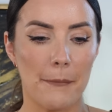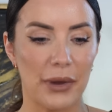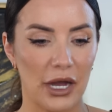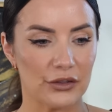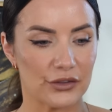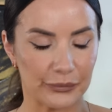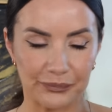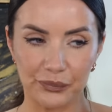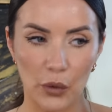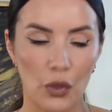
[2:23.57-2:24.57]
But
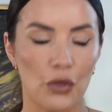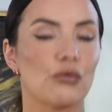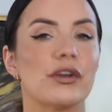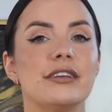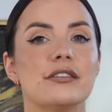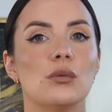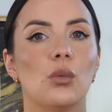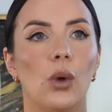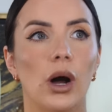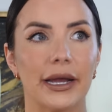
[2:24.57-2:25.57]
the
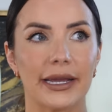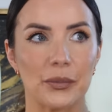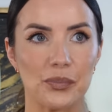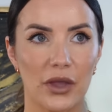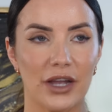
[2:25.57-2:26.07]
reason why